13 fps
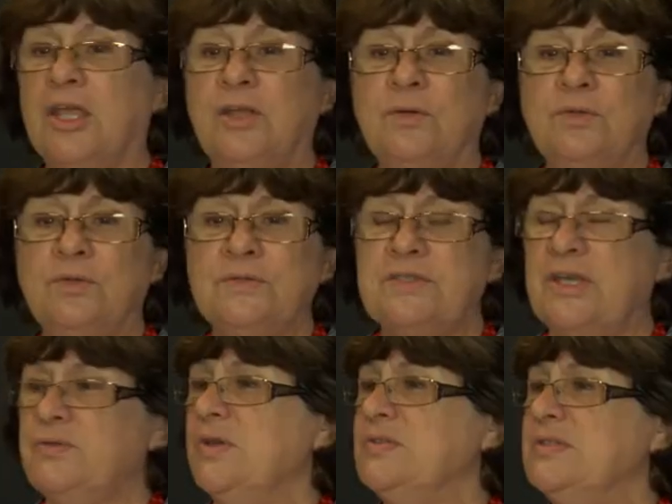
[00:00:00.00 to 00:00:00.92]
You'll also
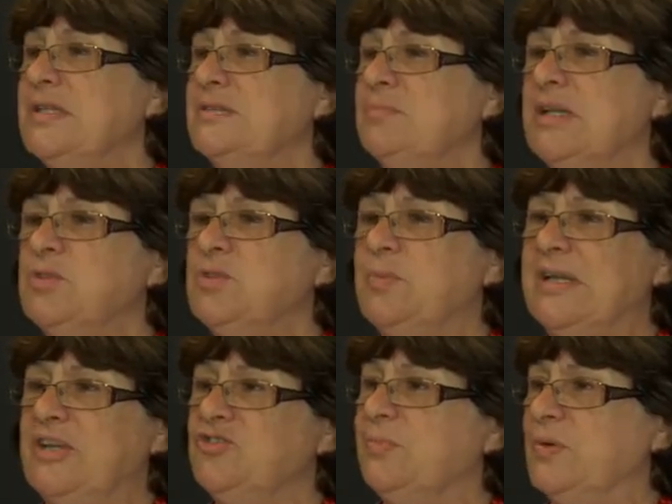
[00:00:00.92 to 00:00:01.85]
notice there's multiple
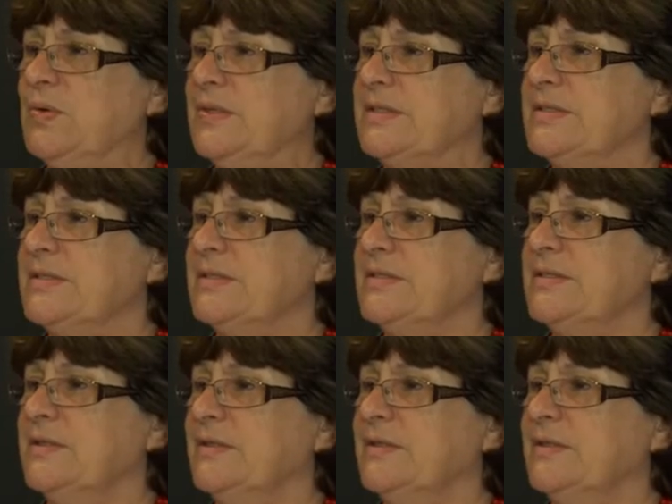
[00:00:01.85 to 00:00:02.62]
entry points.